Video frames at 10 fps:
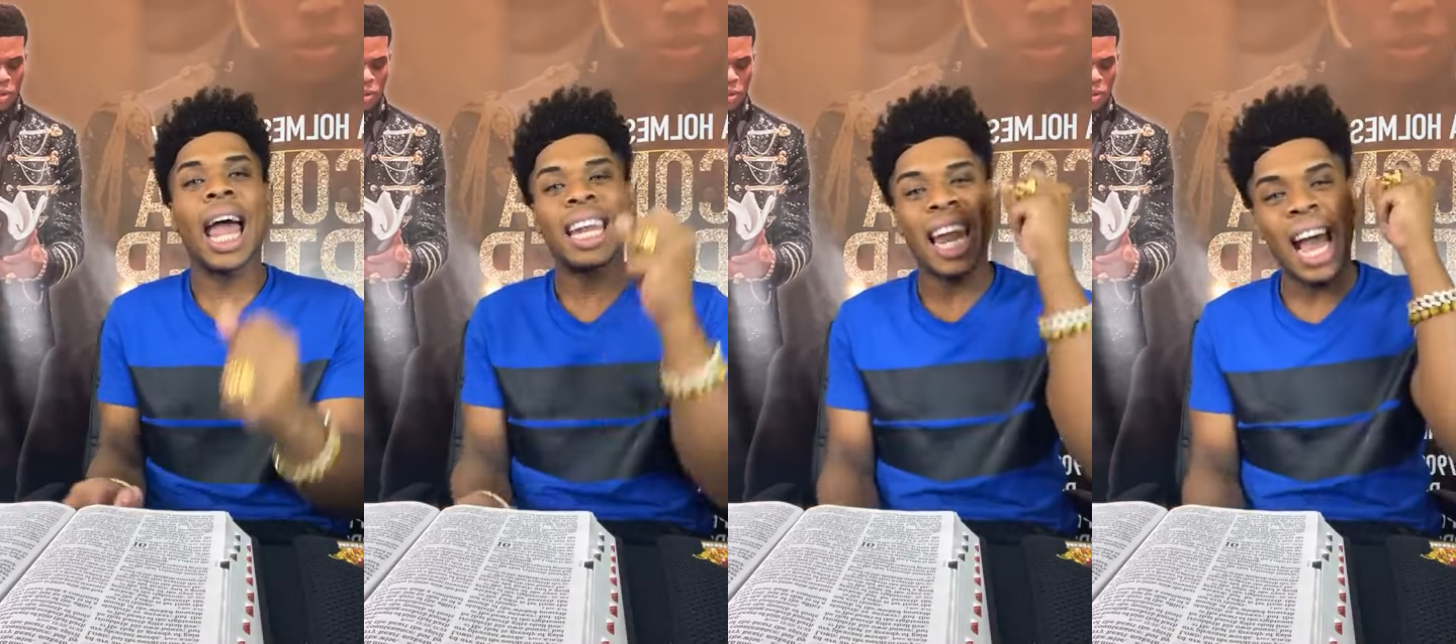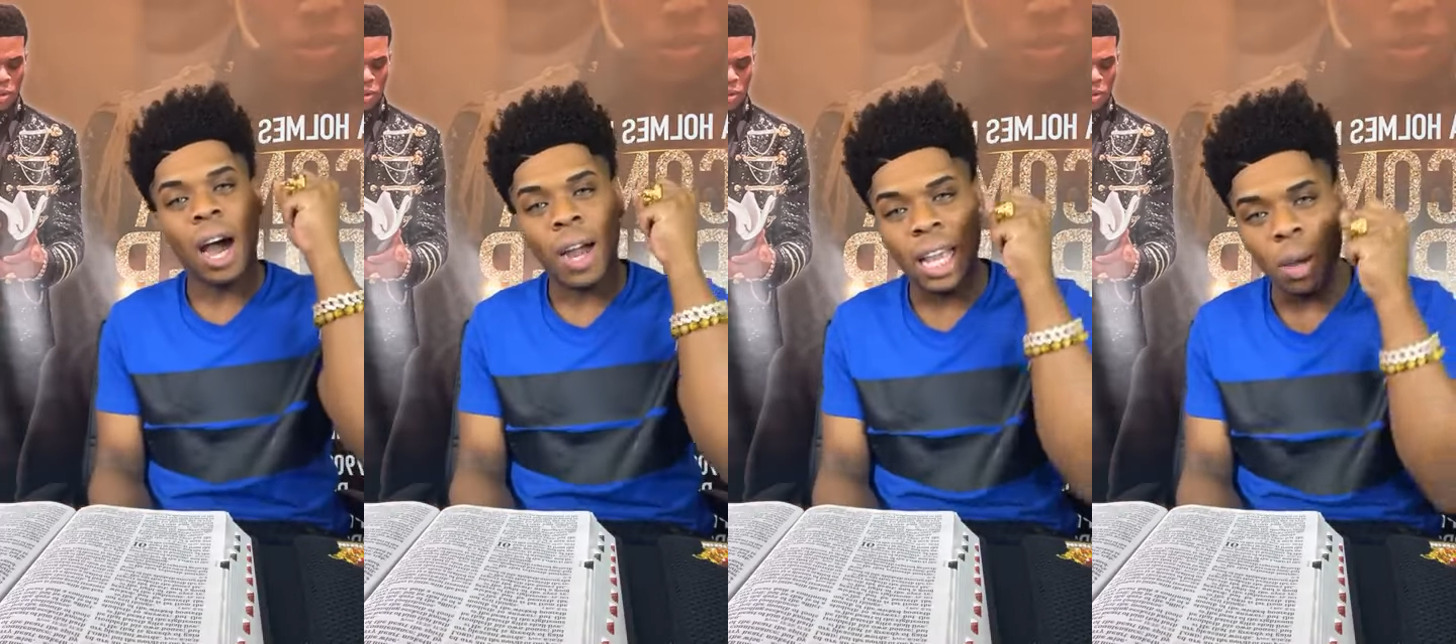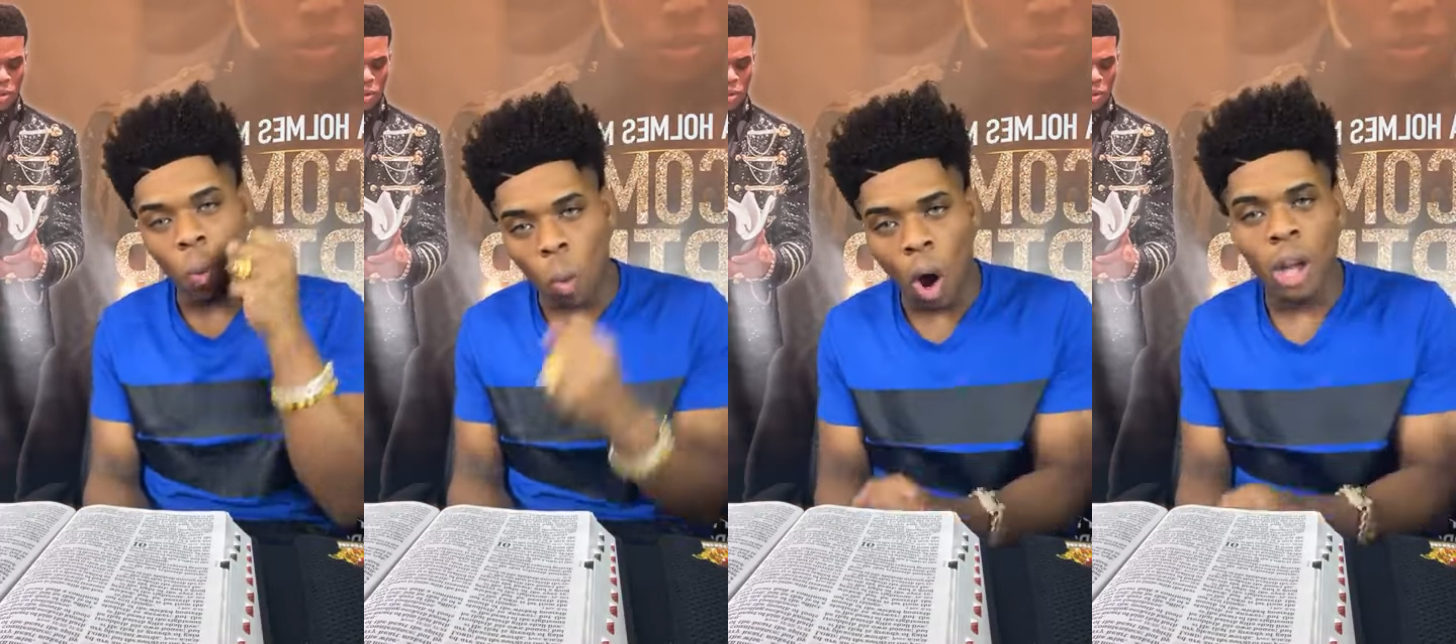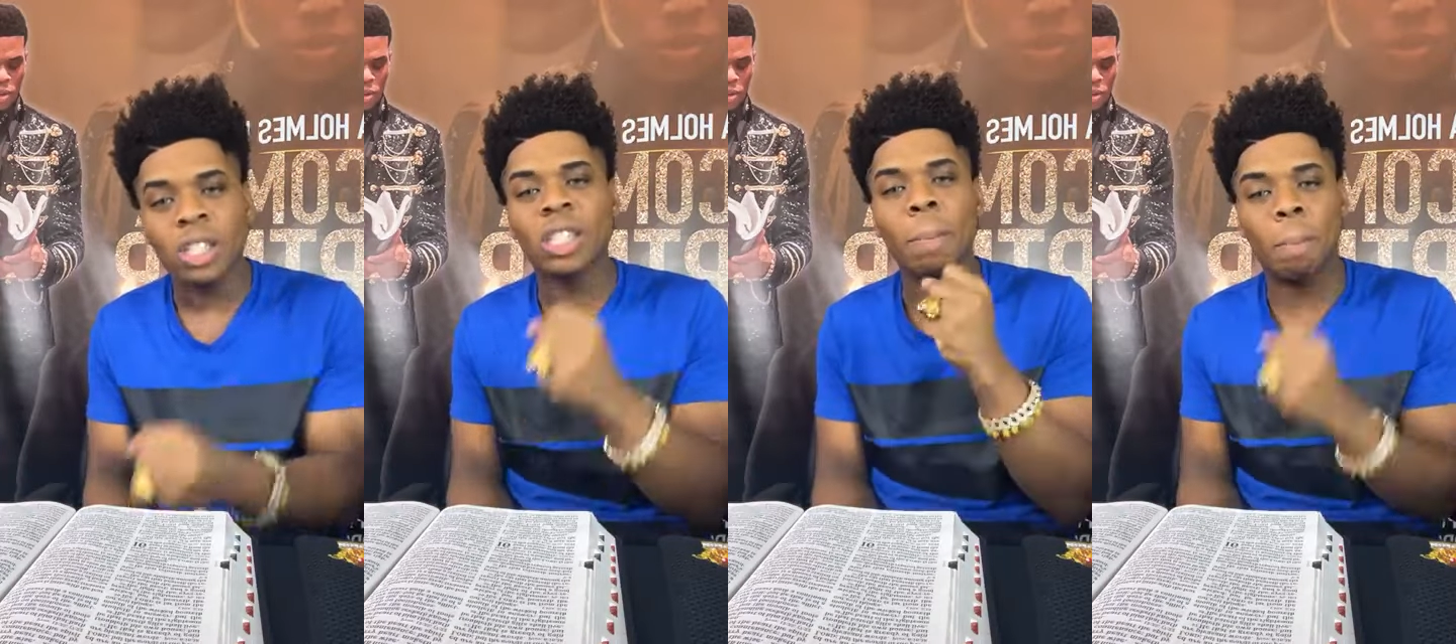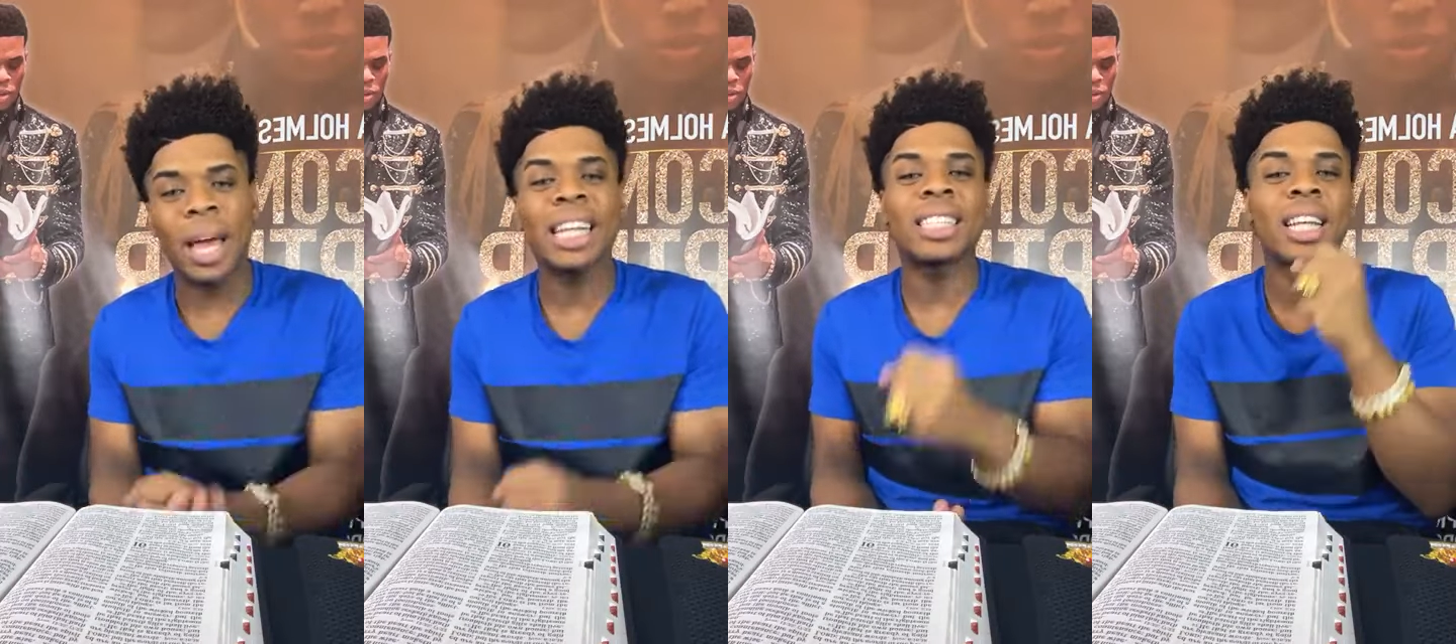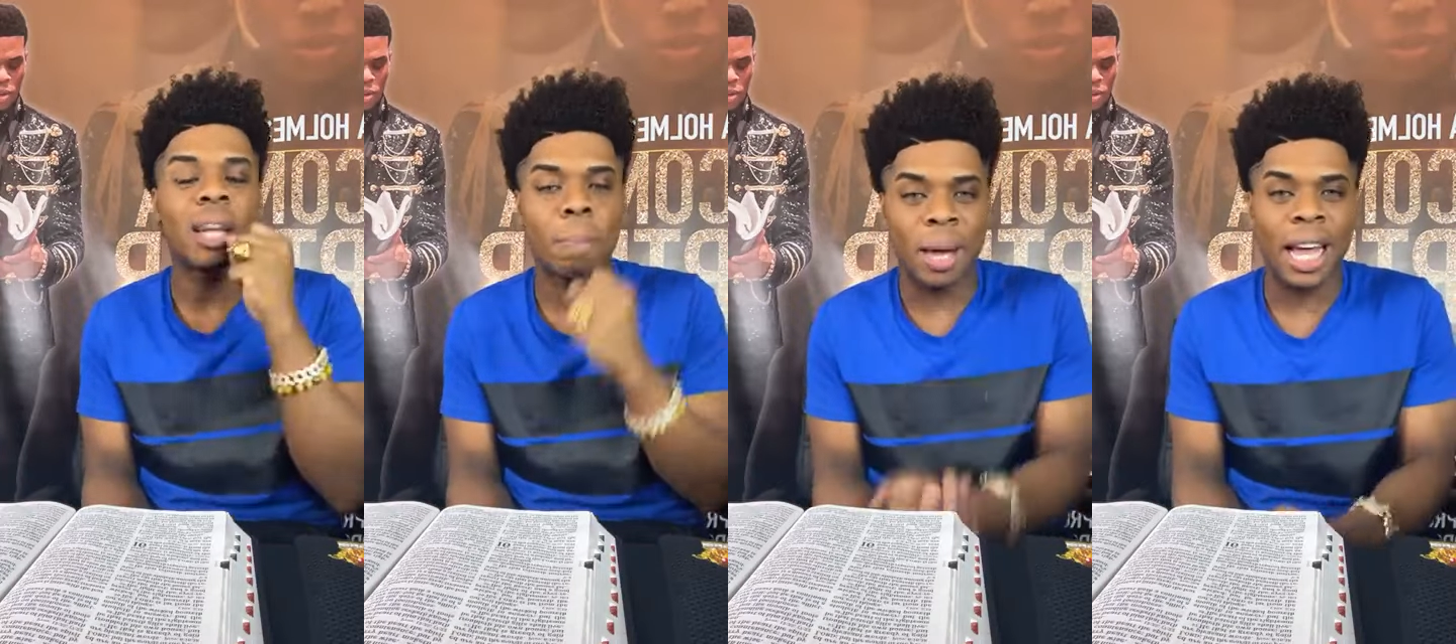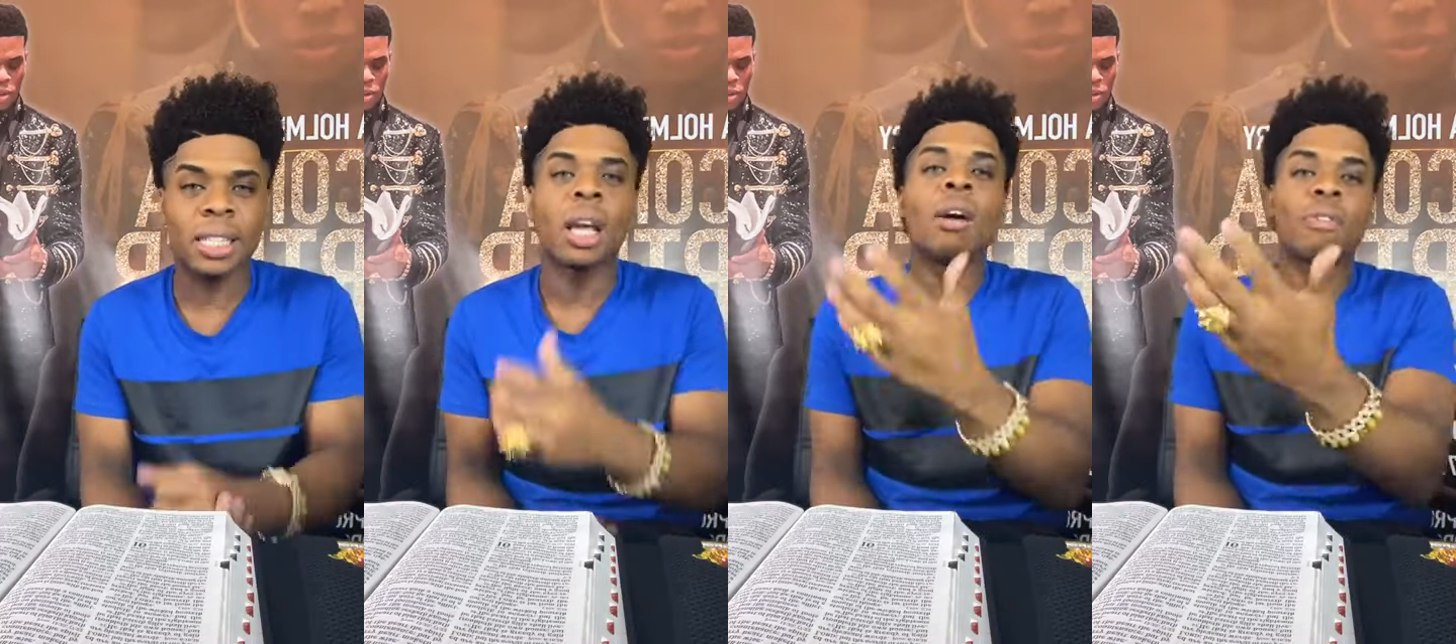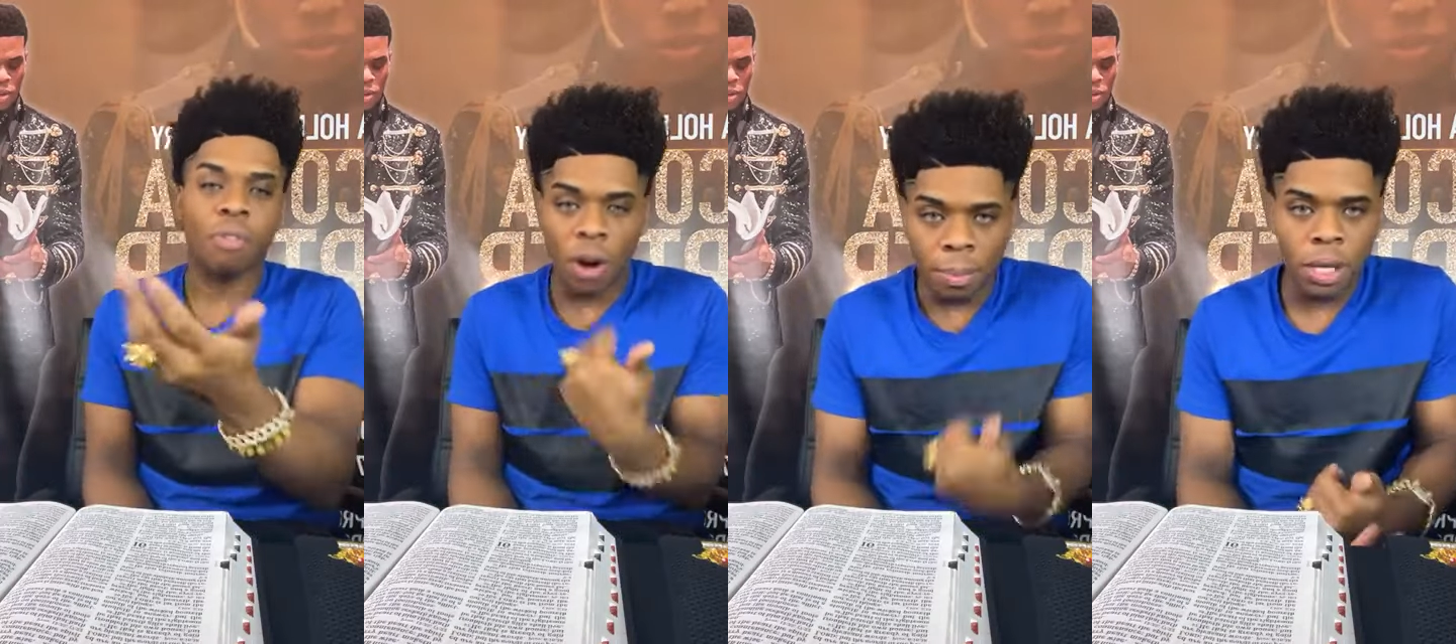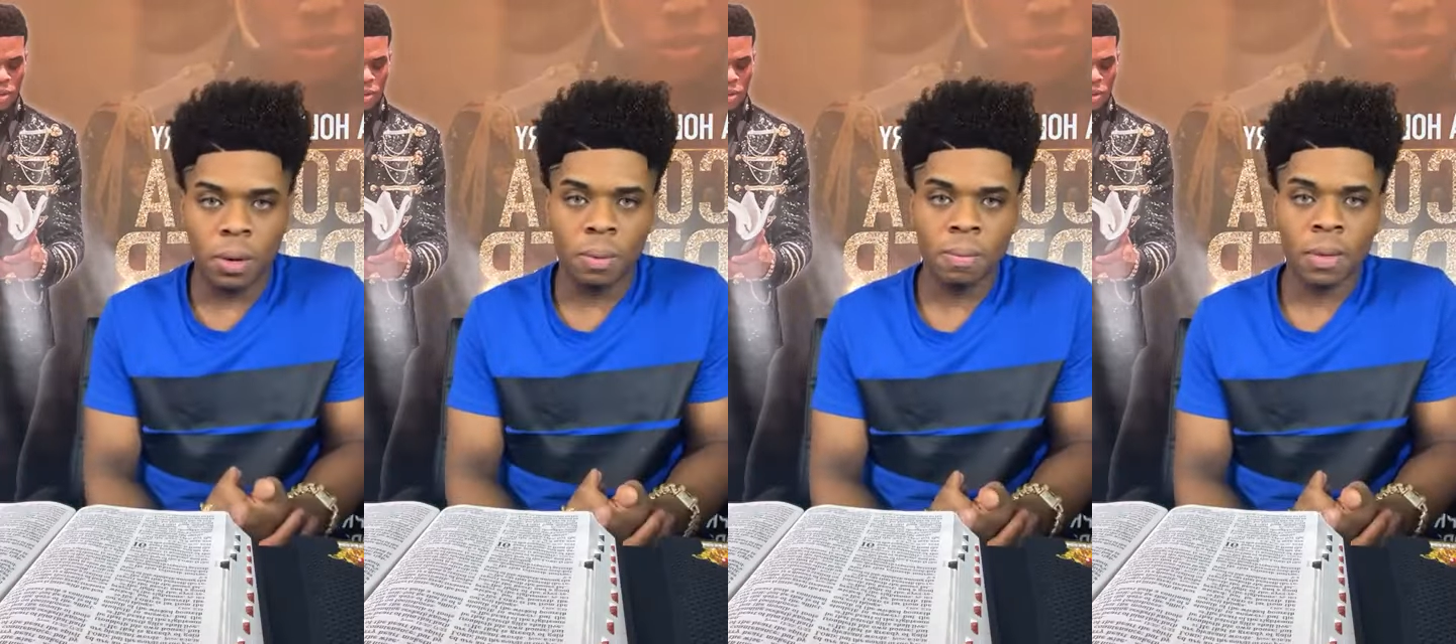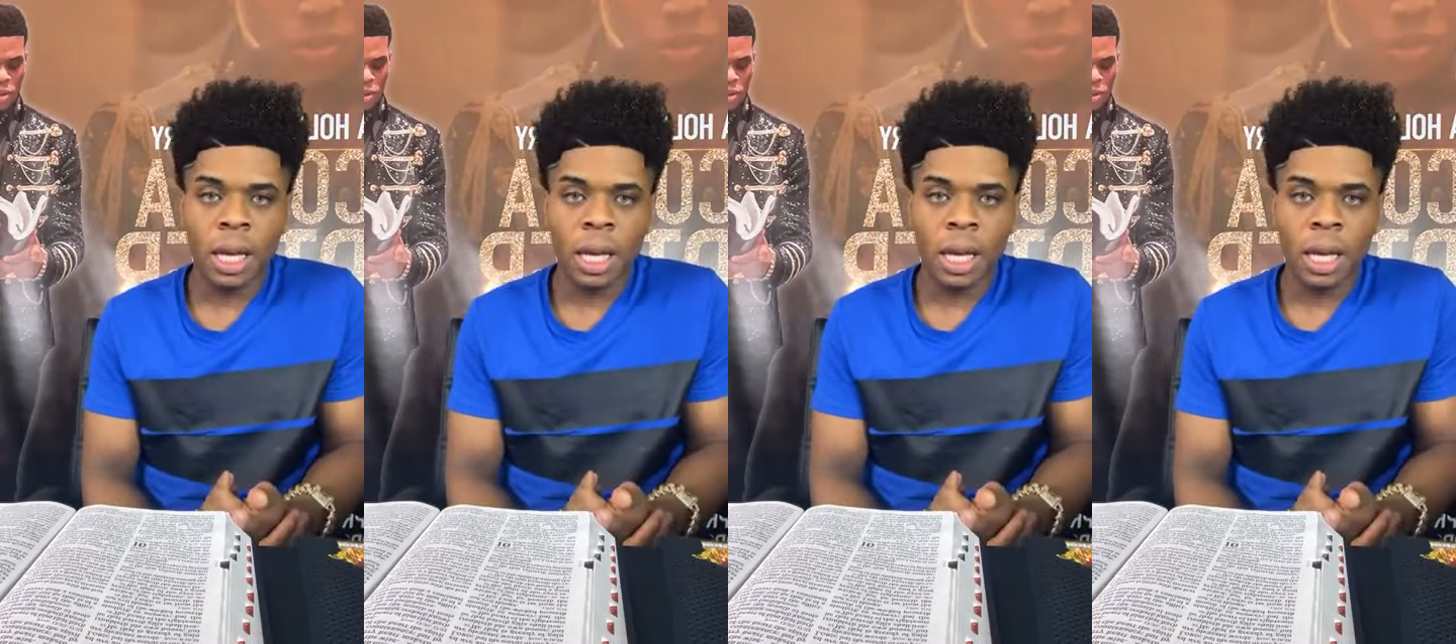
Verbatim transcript: And now he wants the best of the best from you.